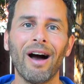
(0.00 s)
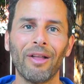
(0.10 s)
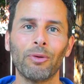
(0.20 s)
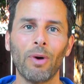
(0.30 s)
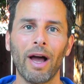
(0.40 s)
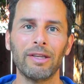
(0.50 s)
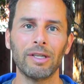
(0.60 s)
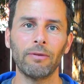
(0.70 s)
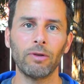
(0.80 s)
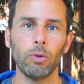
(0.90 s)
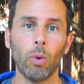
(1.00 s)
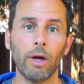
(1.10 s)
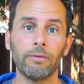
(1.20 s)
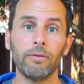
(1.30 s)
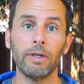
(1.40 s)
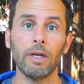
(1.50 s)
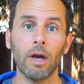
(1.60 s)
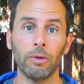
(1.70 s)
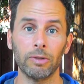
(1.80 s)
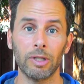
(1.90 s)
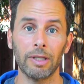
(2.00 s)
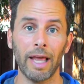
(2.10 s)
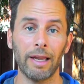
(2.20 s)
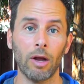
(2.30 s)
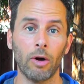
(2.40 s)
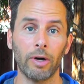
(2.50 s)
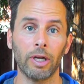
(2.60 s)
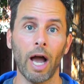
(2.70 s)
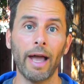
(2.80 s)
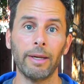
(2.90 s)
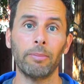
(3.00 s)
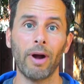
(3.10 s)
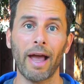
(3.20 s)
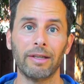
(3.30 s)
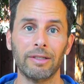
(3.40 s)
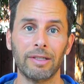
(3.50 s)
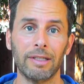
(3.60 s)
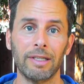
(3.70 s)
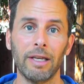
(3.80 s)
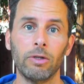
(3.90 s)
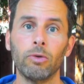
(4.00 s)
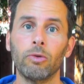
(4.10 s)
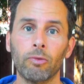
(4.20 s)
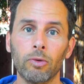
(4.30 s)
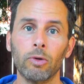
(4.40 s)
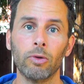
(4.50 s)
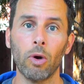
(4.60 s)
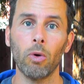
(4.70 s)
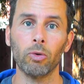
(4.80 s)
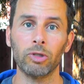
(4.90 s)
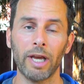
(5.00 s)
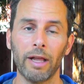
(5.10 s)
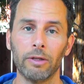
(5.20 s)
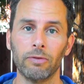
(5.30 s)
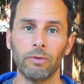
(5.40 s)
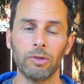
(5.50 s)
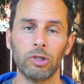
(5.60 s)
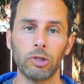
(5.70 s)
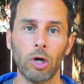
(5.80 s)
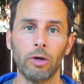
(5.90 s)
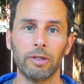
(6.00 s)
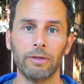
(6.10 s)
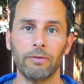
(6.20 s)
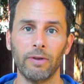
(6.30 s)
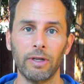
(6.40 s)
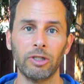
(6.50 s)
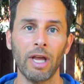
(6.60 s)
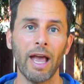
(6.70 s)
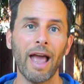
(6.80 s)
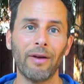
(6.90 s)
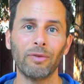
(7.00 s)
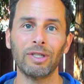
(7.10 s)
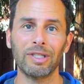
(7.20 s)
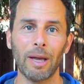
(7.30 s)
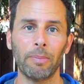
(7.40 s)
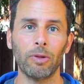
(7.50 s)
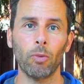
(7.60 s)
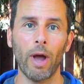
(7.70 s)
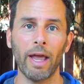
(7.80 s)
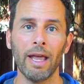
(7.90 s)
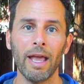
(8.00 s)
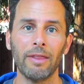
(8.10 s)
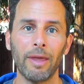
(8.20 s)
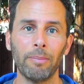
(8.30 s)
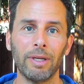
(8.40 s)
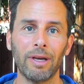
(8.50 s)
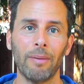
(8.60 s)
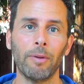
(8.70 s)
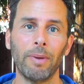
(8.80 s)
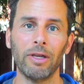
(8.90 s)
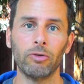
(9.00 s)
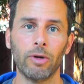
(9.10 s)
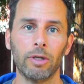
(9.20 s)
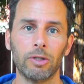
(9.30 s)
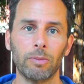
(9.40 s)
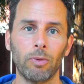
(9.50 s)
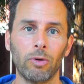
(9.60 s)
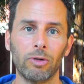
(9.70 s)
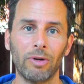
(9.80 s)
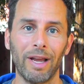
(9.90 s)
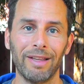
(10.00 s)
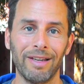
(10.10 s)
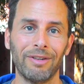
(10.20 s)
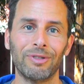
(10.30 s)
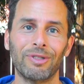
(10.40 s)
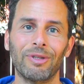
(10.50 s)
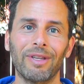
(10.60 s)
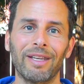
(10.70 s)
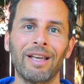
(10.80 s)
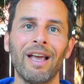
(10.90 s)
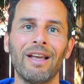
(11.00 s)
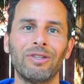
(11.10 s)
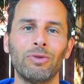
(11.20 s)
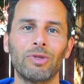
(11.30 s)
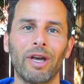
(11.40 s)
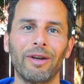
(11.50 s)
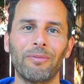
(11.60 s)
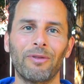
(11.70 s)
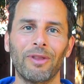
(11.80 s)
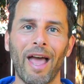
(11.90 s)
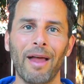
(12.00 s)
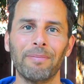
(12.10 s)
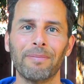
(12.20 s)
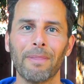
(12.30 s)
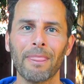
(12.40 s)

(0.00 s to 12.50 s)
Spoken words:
Otherwise, if you want videos that are a guided practice that take you through the whole challenge from start to finish every step of the way, then become a Patreon supporter, and here's the link to sign up for that.